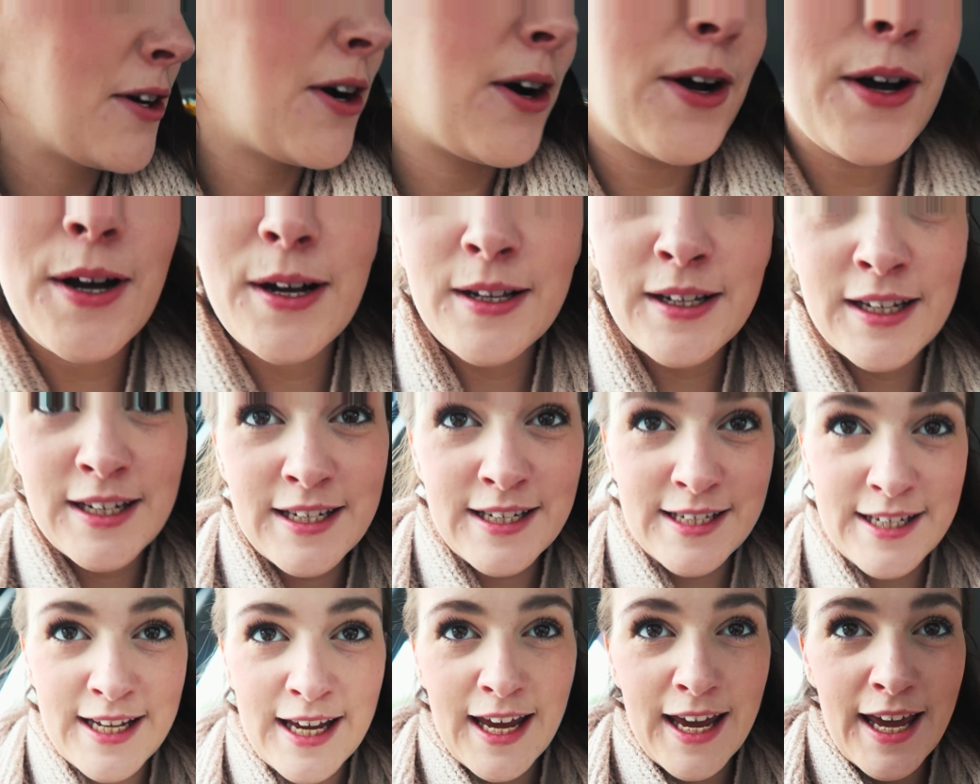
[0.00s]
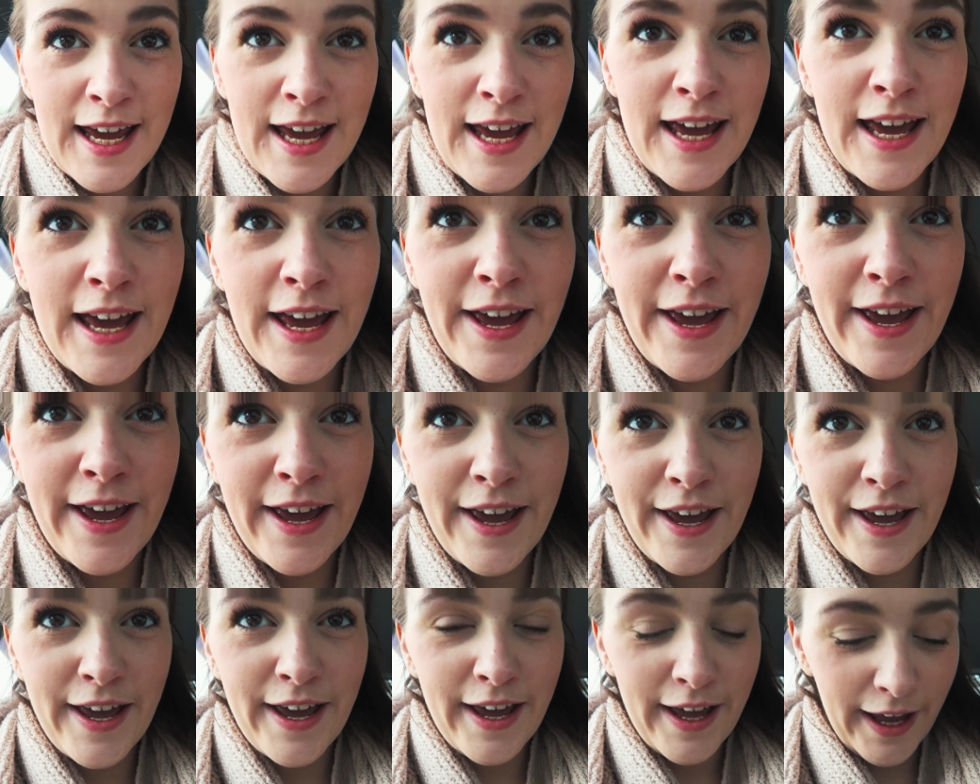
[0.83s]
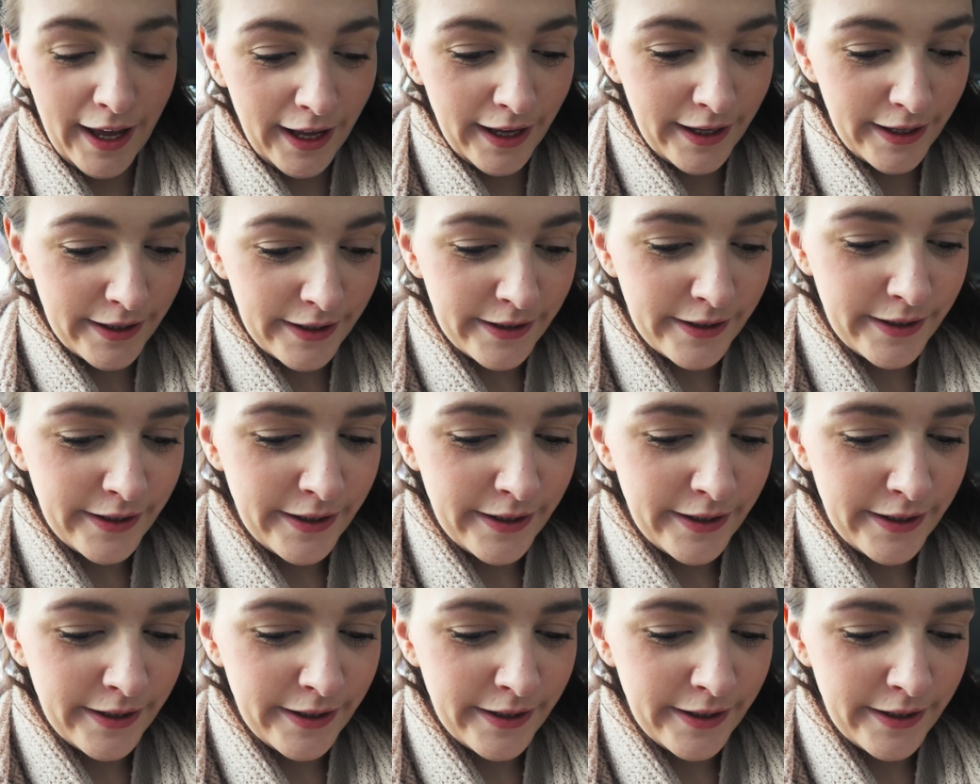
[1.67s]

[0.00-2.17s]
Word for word: holiday.